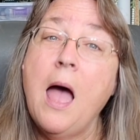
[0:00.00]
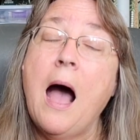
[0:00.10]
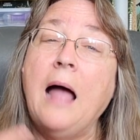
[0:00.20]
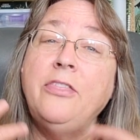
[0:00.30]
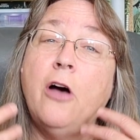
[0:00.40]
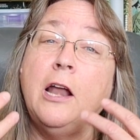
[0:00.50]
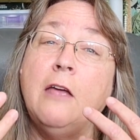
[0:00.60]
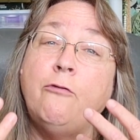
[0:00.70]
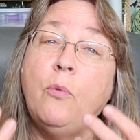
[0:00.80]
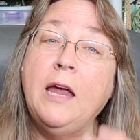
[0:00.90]
I thought
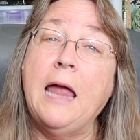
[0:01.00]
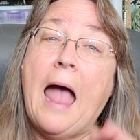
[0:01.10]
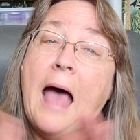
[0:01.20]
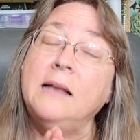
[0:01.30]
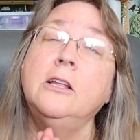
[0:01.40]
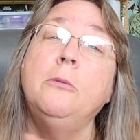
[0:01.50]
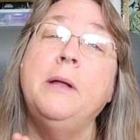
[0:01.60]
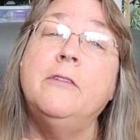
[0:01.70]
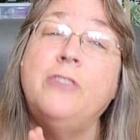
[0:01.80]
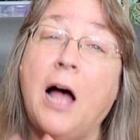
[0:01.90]
if we had a little
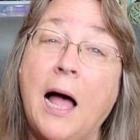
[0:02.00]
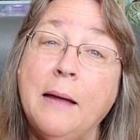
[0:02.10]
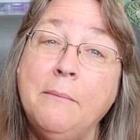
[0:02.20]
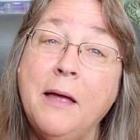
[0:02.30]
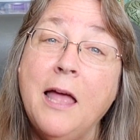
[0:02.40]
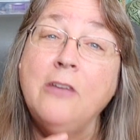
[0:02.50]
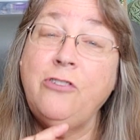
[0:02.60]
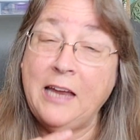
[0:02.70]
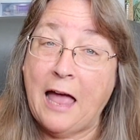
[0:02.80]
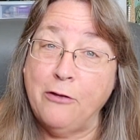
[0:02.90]
bit of time
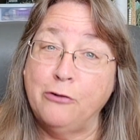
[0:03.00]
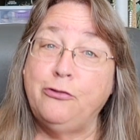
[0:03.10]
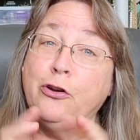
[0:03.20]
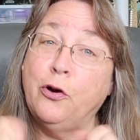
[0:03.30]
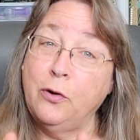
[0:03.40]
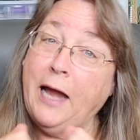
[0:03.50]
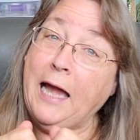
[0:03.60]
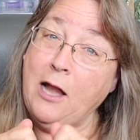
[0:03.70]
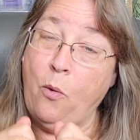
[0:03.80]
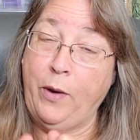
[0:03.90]
together to
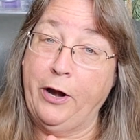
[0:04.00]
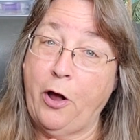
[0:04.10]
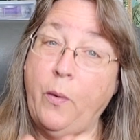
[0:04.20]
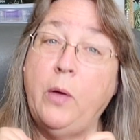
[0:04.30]
create a weirdo,